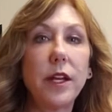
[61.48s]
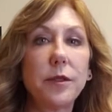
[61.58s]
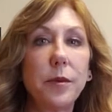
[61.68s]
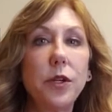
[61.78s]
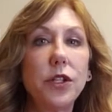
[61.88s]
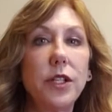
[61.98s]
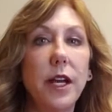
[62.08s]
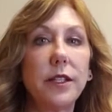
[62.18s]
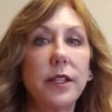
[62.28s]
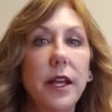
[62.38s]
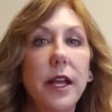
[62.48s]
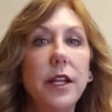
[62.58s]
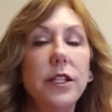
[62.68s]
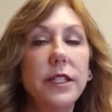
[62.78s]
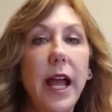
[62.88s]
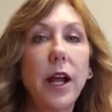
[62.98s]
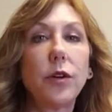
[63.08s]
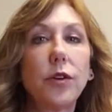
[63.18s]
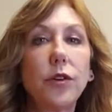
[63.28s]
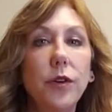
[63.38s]
has pushed us to
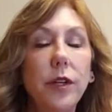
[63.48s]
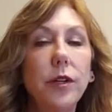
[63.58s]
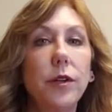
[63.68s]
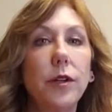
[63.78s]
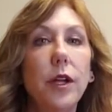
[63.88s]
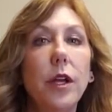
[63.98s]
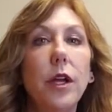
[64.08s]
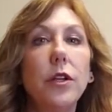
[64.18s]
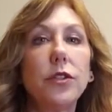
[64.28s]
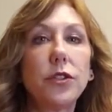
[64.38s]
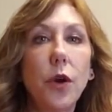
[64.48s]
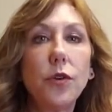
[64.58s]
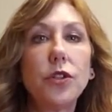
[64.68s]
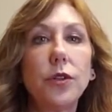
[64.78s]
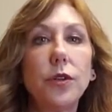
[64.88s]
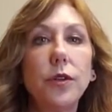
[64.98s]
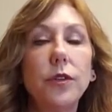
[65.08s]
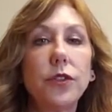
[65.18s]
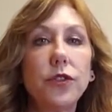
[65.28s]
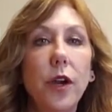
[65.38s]
tackle critical social,
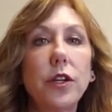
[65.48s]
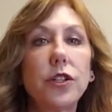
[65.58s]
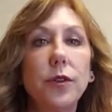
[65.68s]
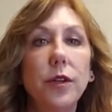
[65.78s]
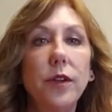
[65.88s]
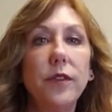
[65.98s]
structural,